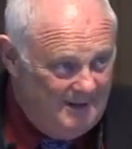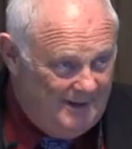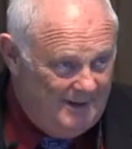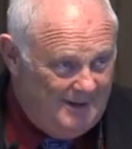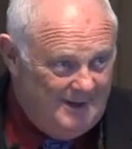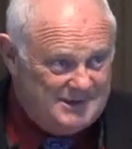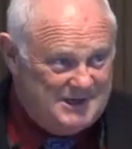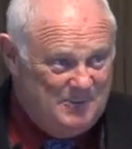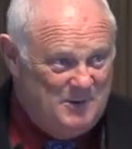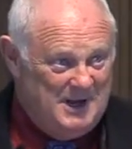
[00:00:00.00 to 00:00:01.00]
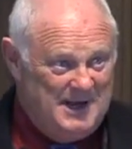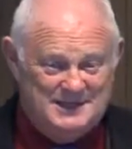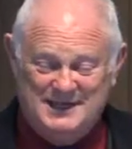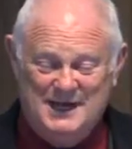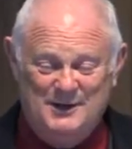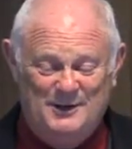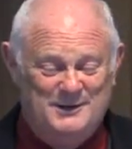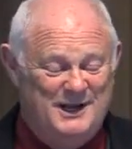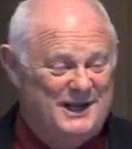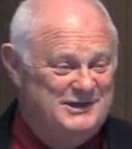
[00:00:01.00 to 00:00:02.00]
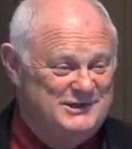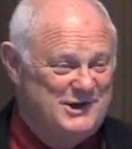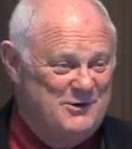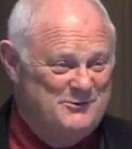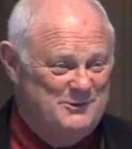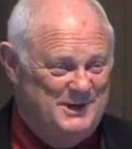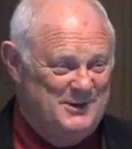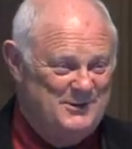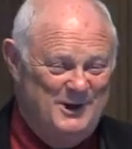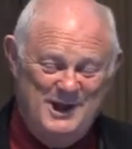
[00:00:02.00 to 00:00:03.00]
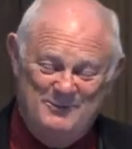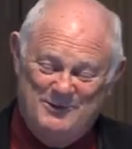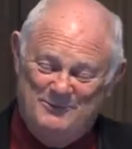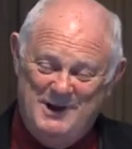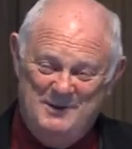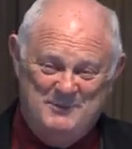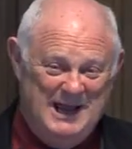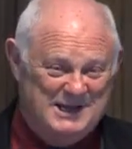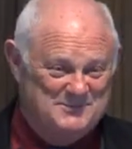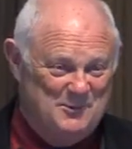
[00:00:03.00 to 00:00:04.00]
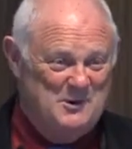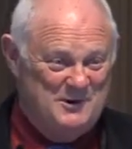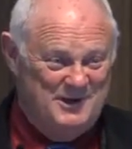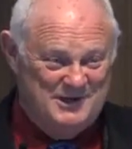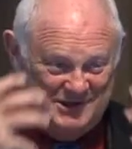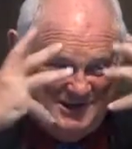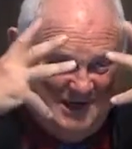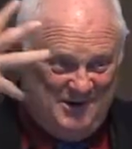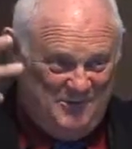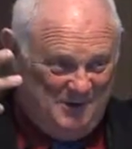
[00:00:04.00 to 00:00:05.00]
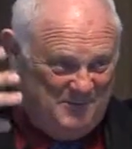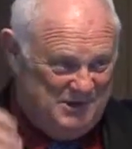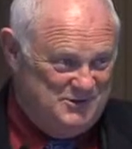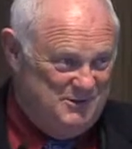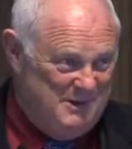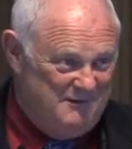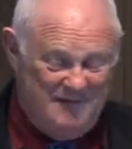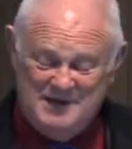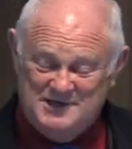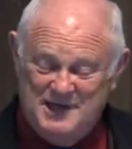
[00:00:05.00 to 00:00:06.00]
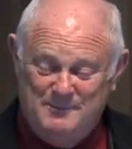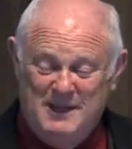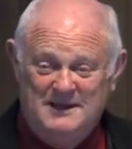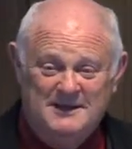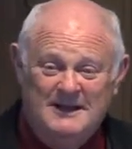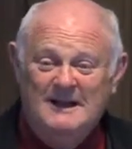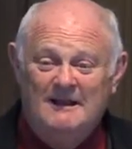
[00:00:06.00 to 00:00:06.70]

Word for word: Uh, except when I get to England, then I just go through the other line with a red passport, and they just take a quick picture of my face, and I'm in.